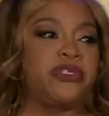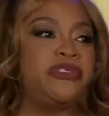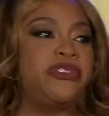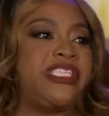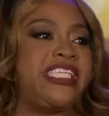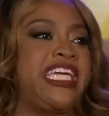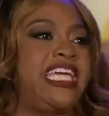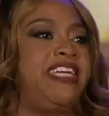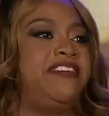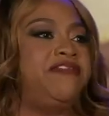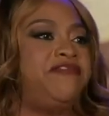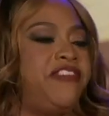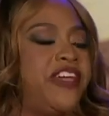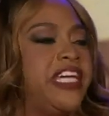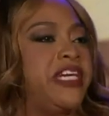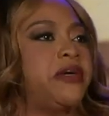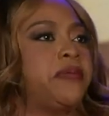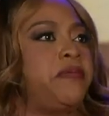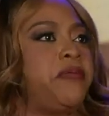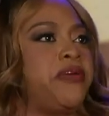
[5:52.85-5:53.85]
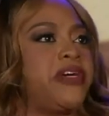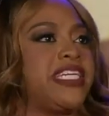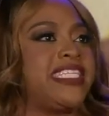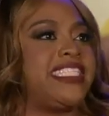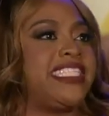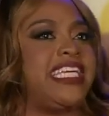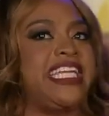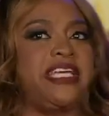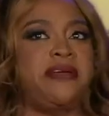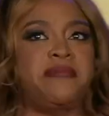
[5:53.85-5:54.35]
routine finger
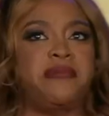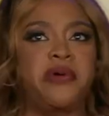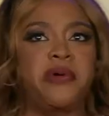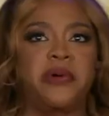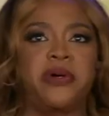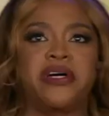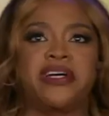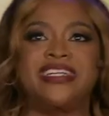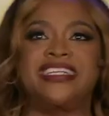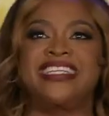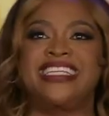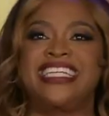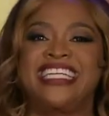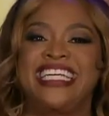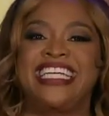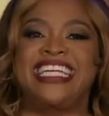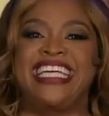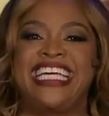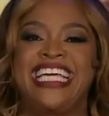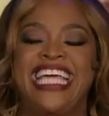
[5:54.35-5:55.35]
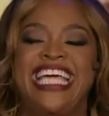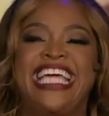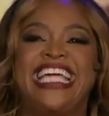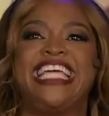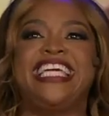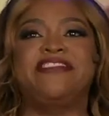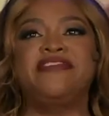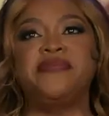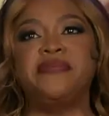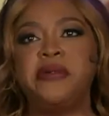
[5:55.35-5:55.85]
pricks anymore. It
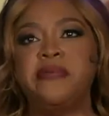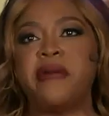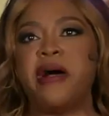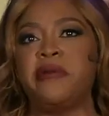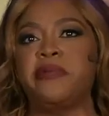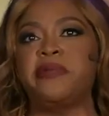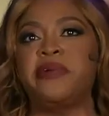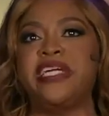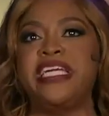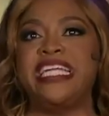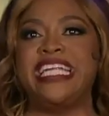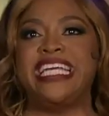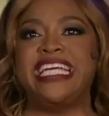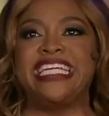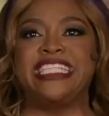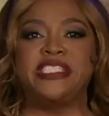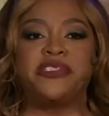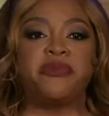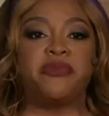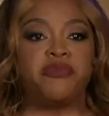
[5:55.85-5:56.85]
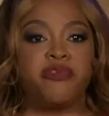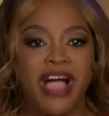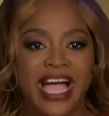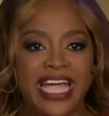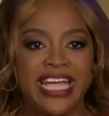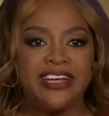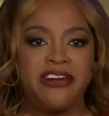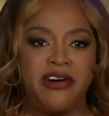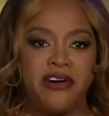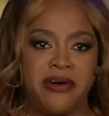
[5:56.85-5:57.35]
gives me my readings
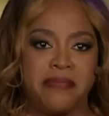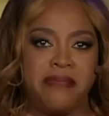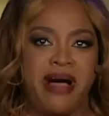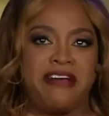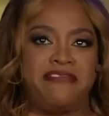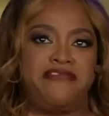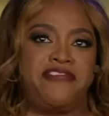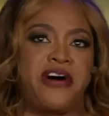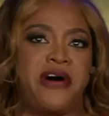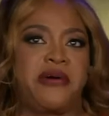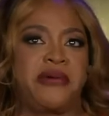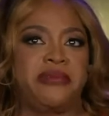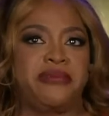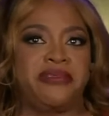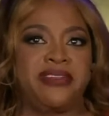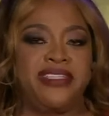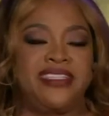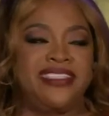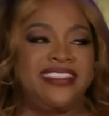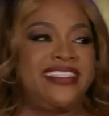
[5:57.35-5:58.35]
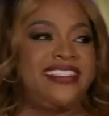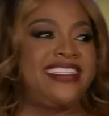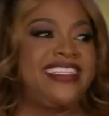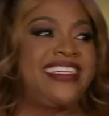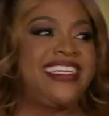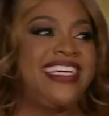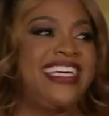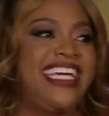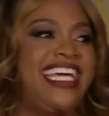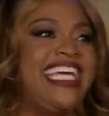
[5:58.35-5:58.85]
right on my phone.
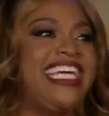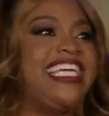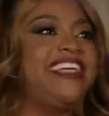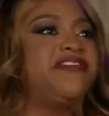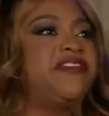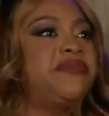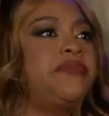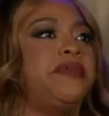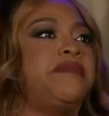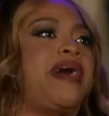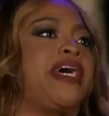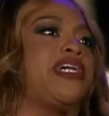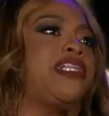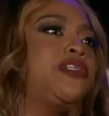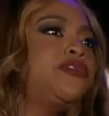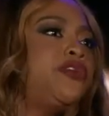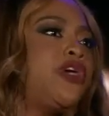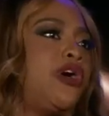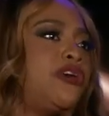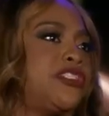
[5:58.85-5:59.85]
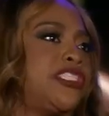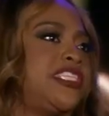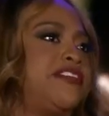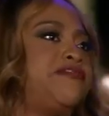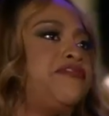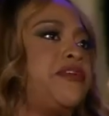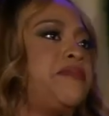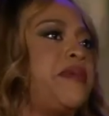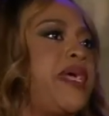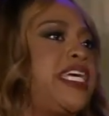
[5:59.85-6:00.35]
It gives me my glucose
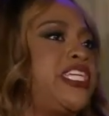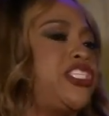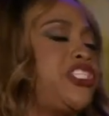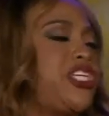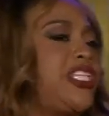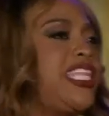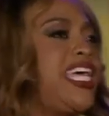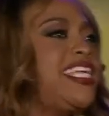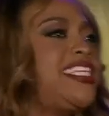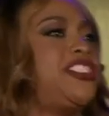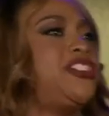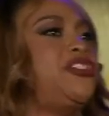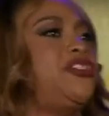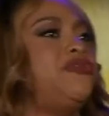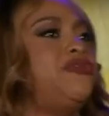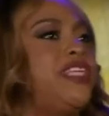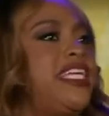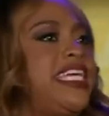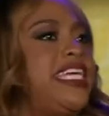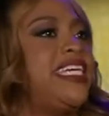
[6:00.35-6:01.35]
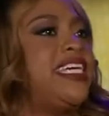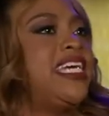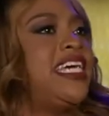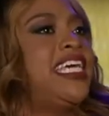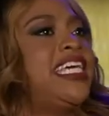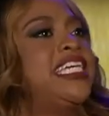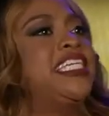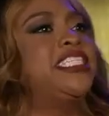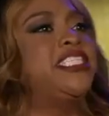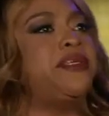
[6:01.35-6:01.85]
information that is
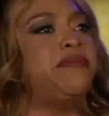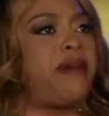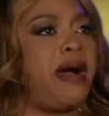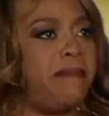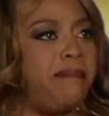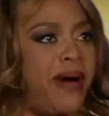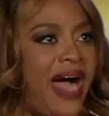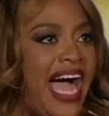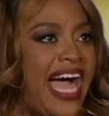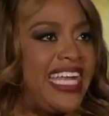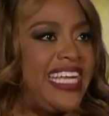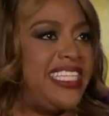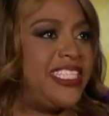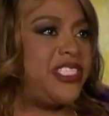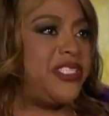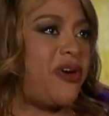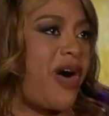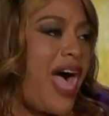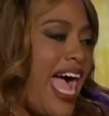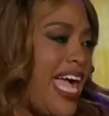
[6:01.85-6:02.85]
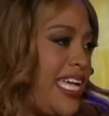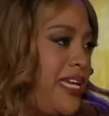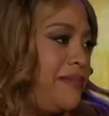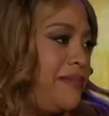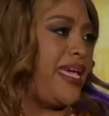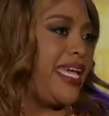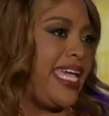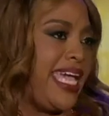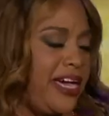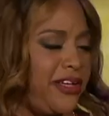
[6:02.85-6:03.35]
unique to my body so I
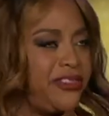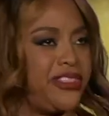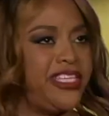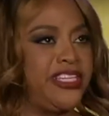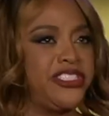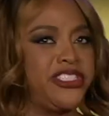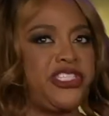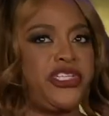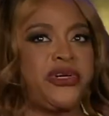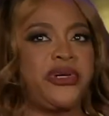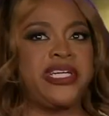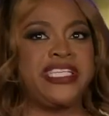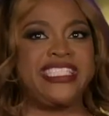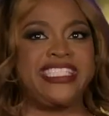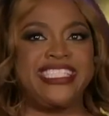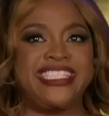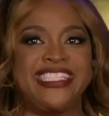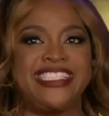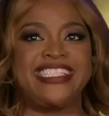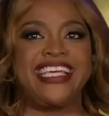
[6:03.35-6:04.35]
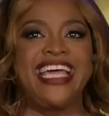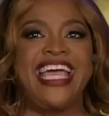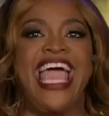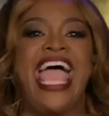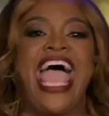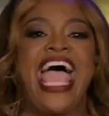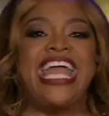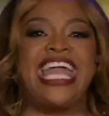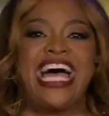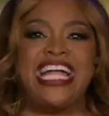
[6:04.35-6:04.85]
make healthier choices.
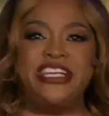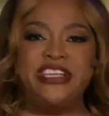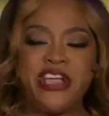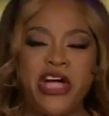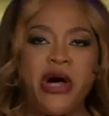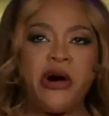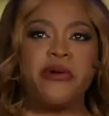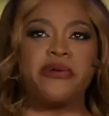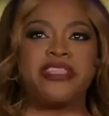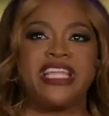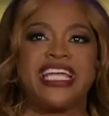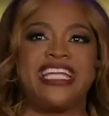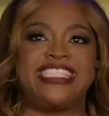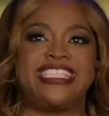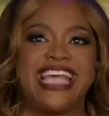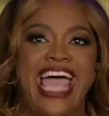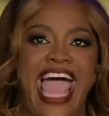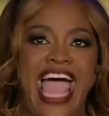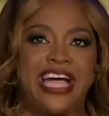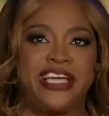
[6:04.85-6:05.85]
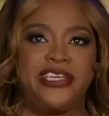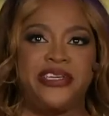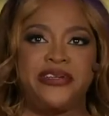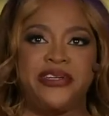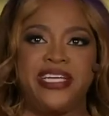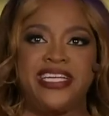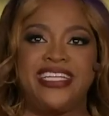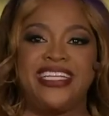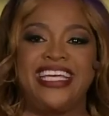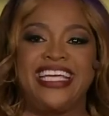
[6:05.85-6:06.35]
And I know that is
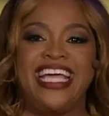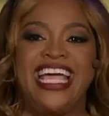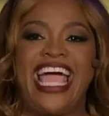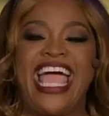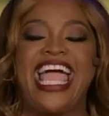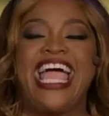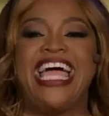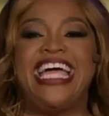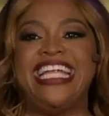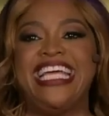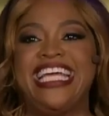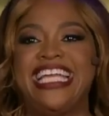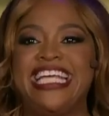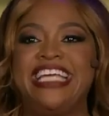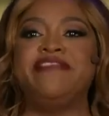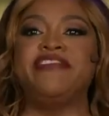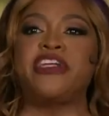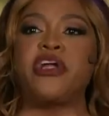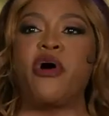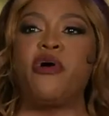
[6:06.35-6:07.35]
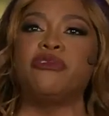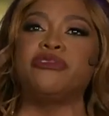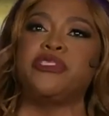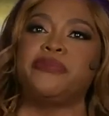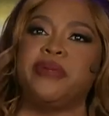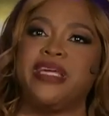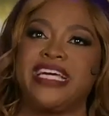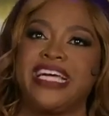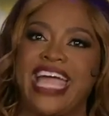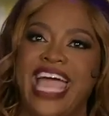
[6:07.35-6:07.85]
accurate, and it even
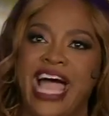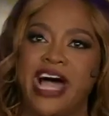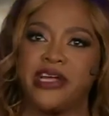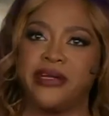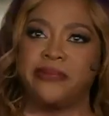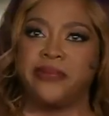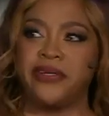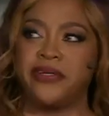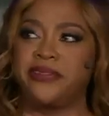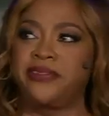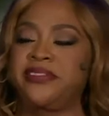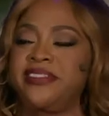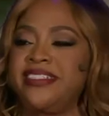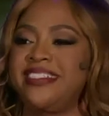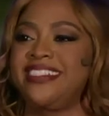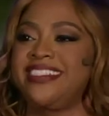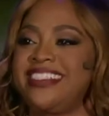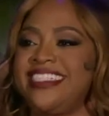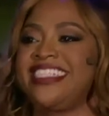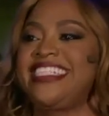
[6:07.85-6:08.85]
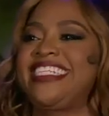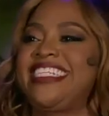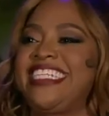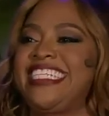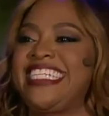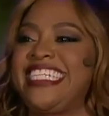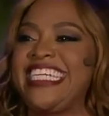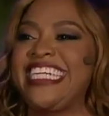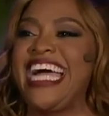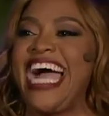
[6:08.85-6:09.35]
holds me accountable.
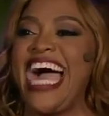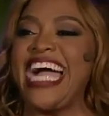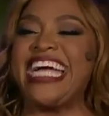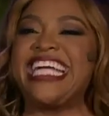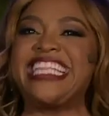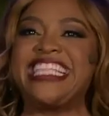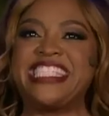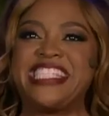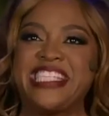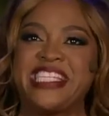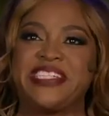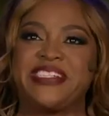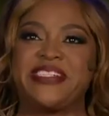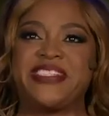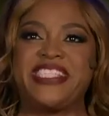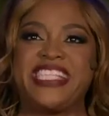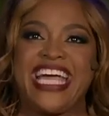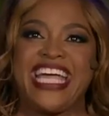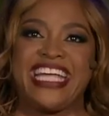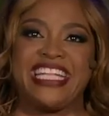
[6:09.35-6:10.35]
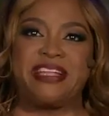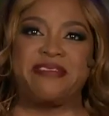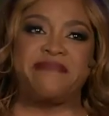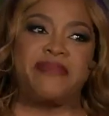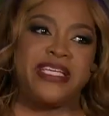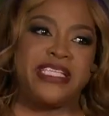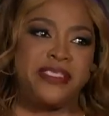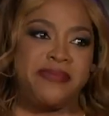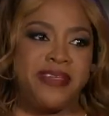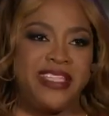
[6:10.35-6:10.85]
I got this little saying that
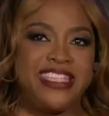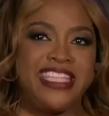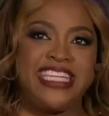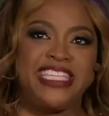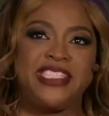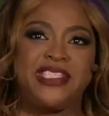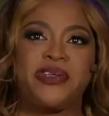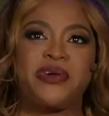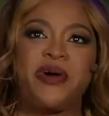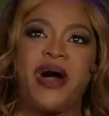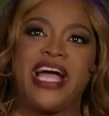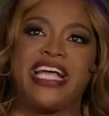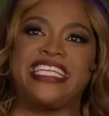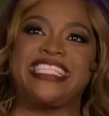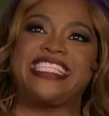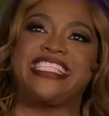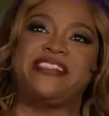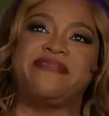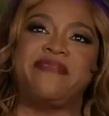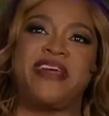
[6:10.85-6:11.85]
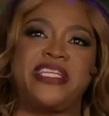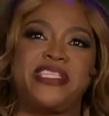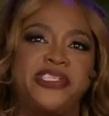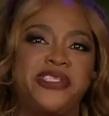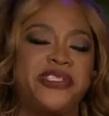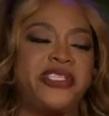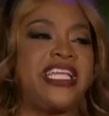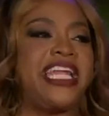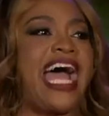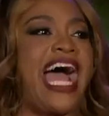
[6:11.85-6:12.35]
makes me think twice to make
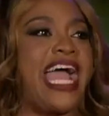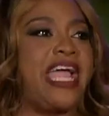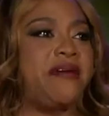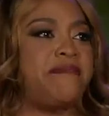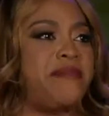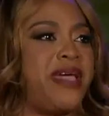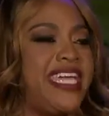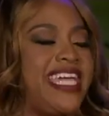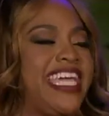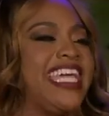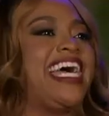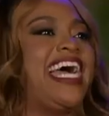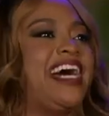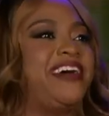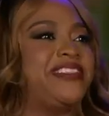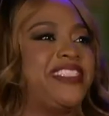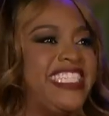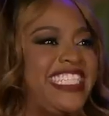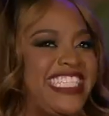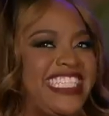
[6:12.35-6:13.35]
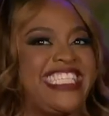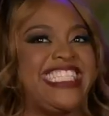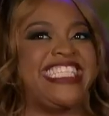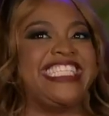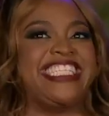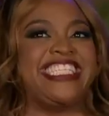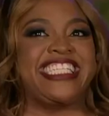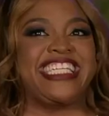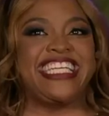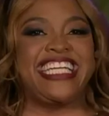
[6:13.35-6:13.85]
sure that I am making a healthy
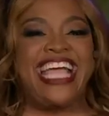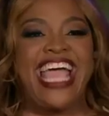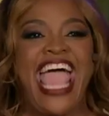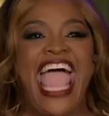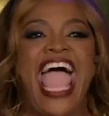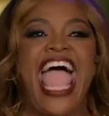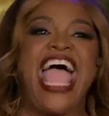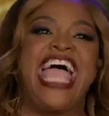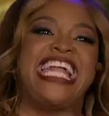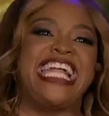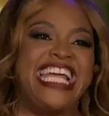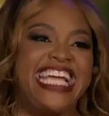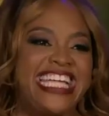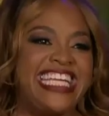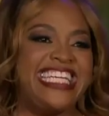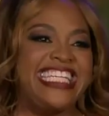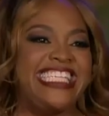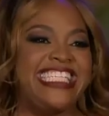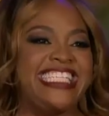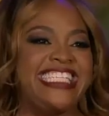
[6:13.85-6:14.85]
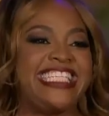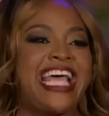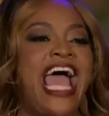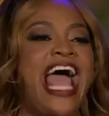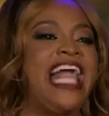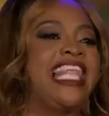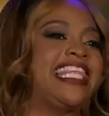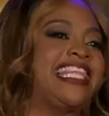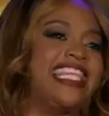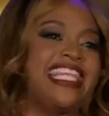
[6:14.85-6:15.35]
decision, and it is,
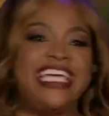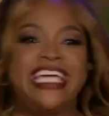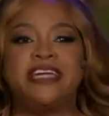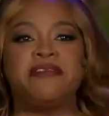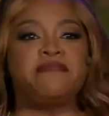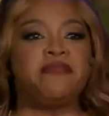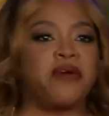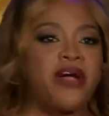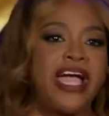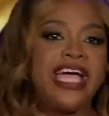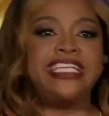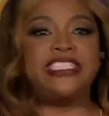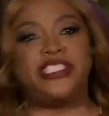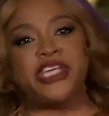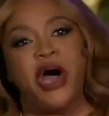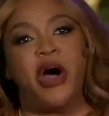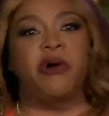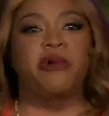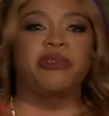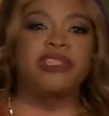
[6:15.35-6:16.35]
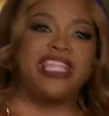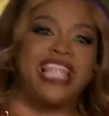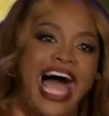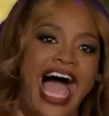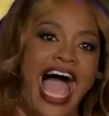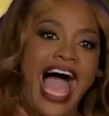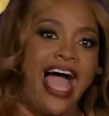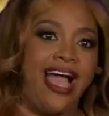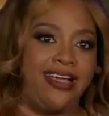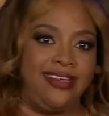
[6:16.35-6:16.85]
Libre don't
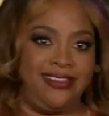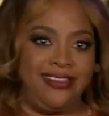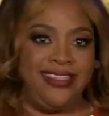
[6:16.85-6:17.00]
lie.